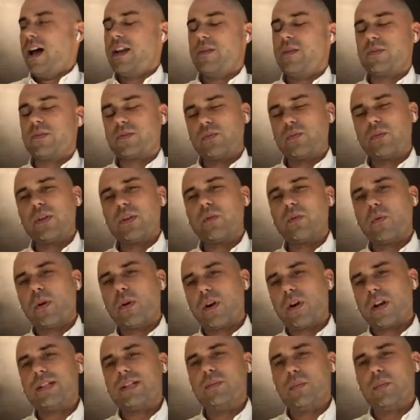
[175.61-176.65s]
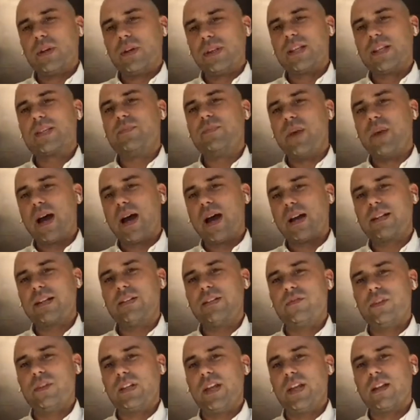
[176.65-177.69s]
And he was really worried to bring this
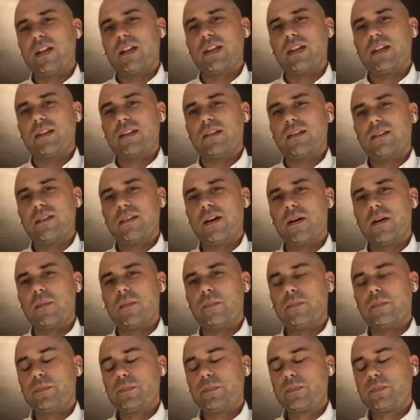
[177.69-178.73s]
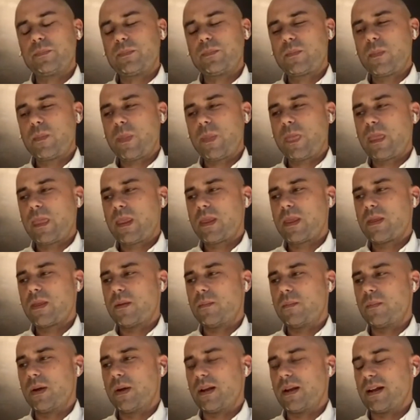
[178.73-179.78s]
back to Vignelli.
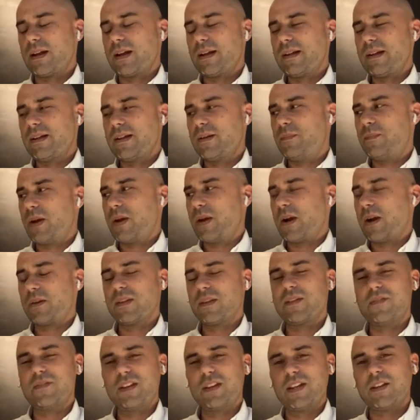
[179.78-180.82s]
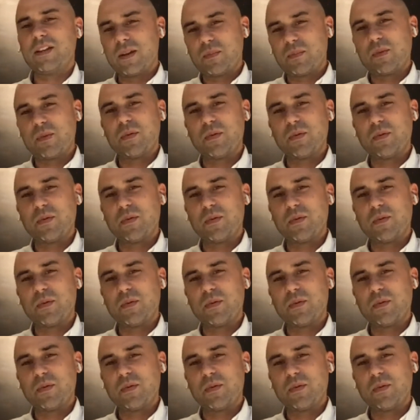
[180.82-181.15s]
But apparently Vignelli